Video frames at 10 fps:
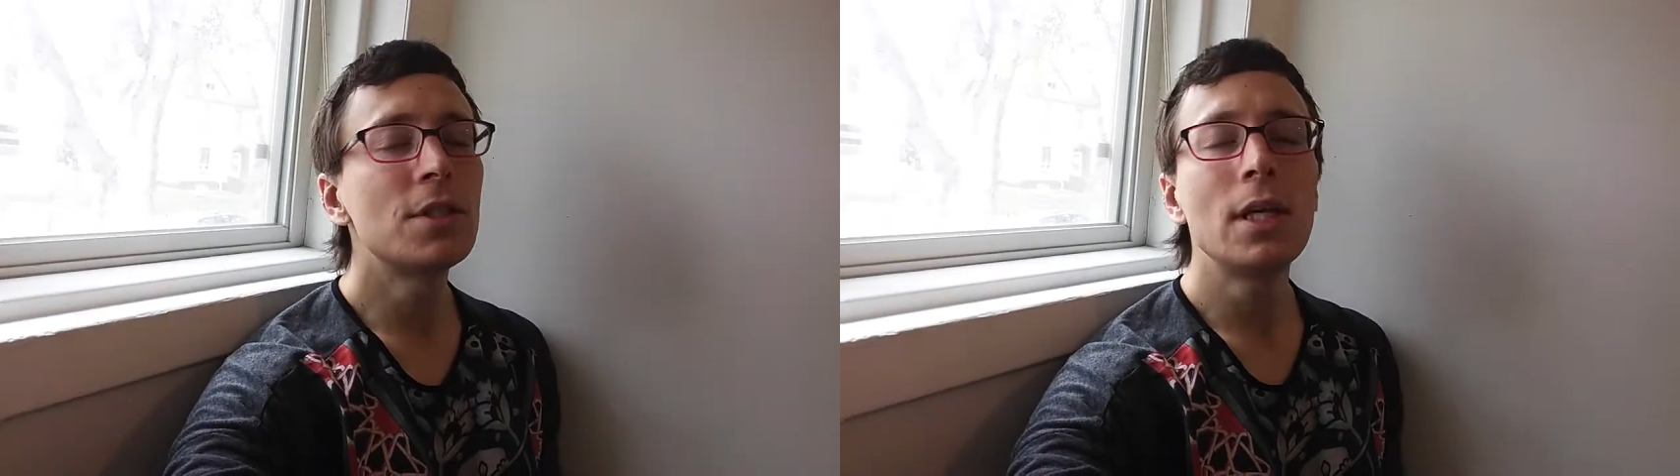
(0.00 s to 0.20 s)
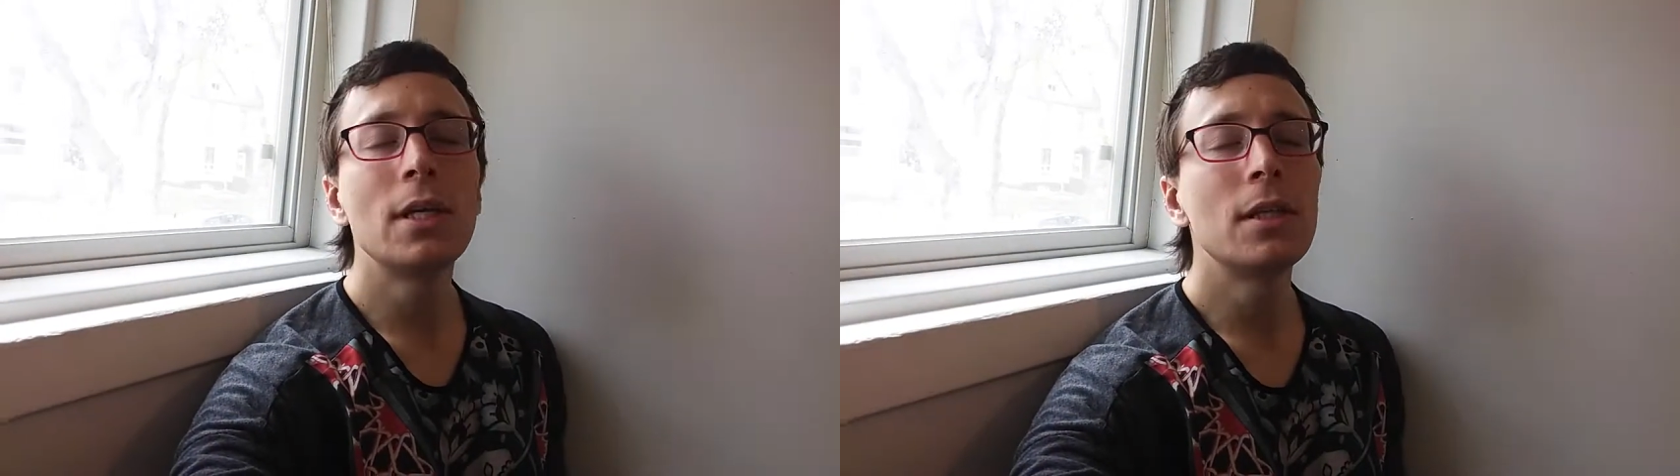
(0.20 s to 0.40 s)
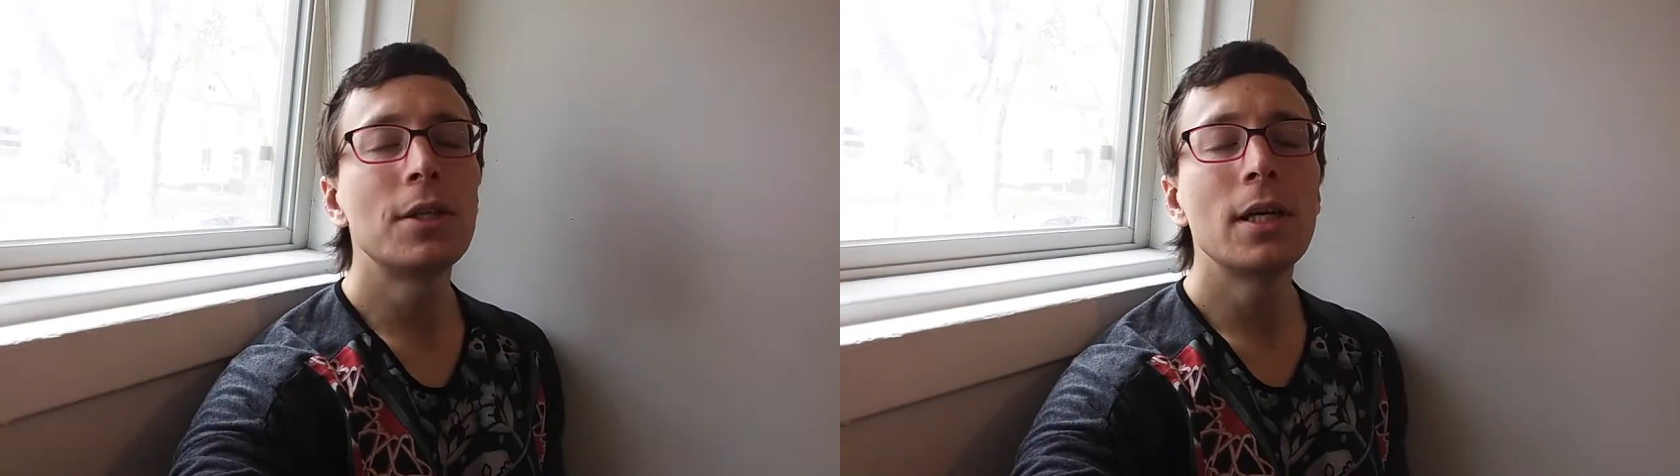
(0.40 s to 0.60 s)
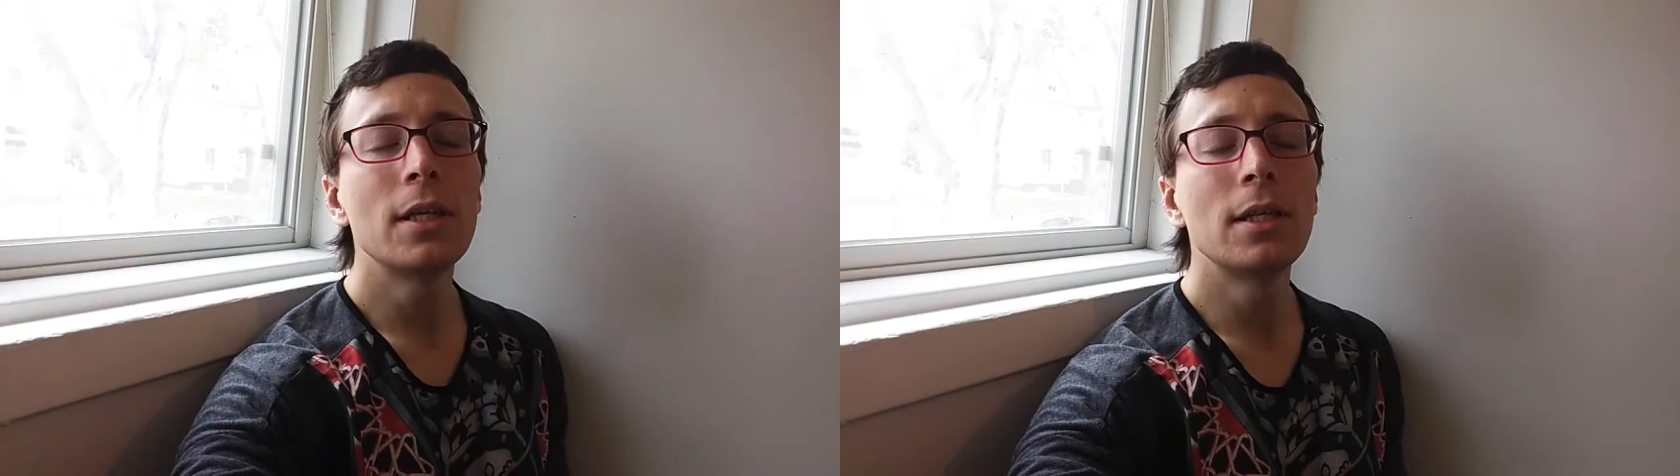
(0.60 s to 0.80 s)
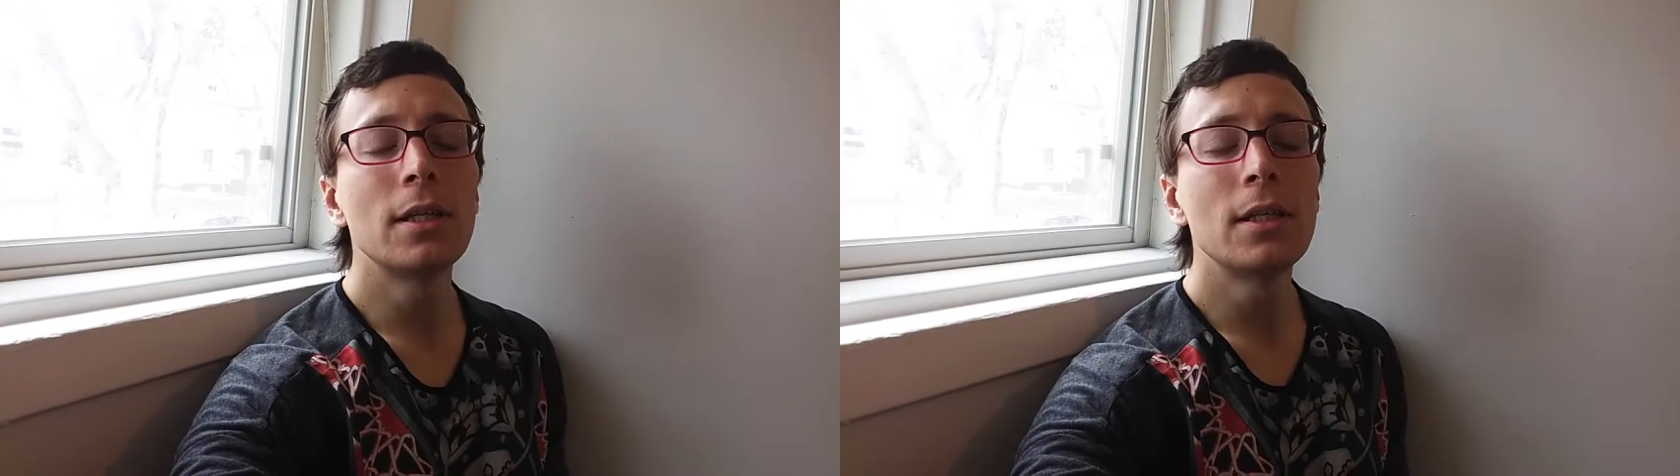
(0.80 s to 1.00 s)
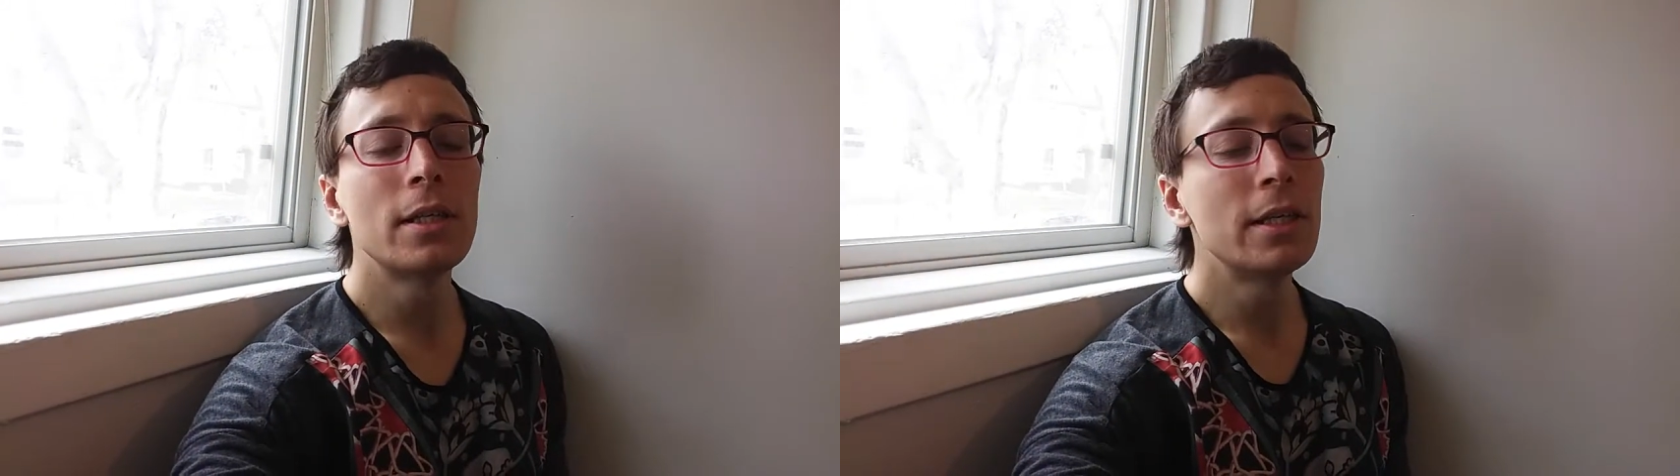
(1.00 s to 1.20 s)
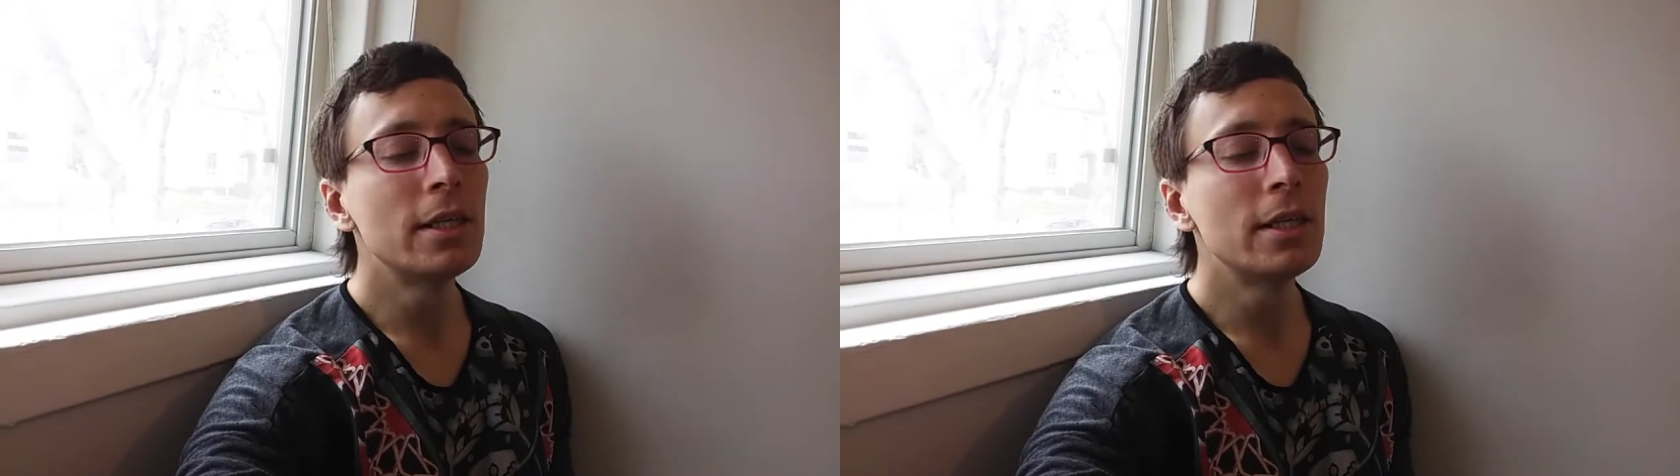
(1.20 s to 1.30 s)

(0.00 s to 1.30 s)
Zelda.